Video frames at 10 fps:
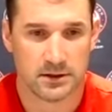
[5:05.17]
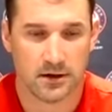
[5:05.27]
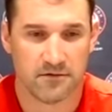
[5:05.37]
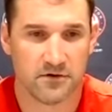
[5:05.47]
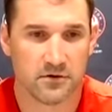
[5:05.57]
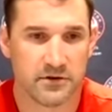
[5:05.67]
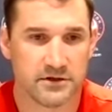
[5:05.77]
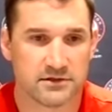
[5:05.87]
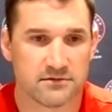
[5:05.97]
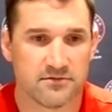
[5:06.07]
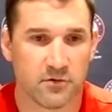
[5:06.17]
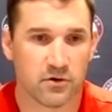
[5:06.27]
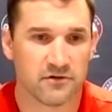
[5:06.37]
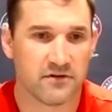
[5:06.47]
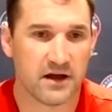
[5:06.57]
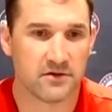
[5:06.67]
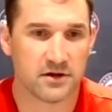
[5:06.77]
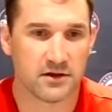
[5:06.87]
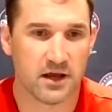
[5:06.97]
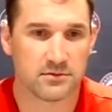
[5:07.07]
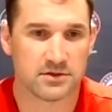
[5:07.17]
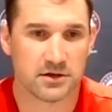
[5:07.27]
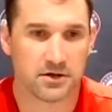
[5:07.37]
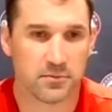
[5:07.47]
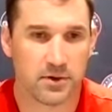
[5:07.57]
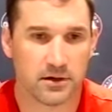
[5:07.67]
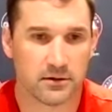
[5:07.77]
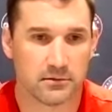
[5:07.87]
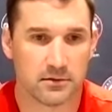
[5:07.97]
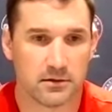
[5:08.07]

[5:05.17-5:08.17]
a few of these 4 or 5 inning games under your belt,